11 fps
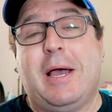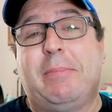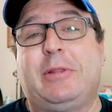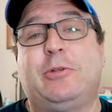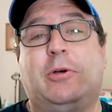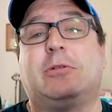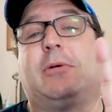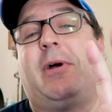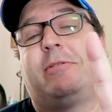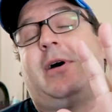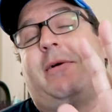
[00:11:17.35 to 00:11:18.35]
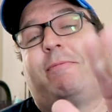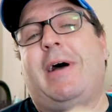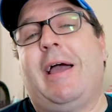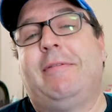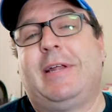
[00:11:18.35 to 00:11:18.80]
but those are my top
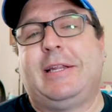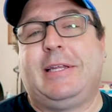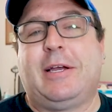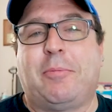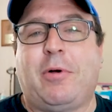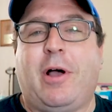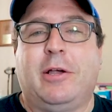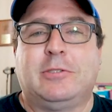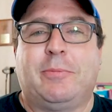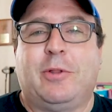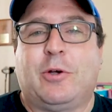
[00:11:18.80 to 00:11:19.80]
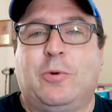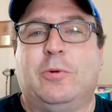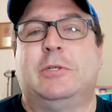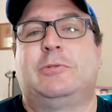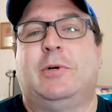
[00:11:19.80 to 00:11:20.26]
five that I think are probably some of the
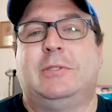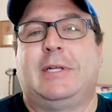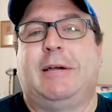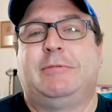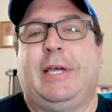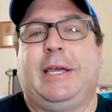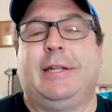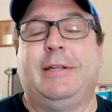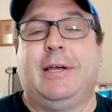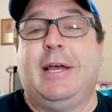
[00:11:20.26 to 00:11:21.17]
coolest ones that I've taken.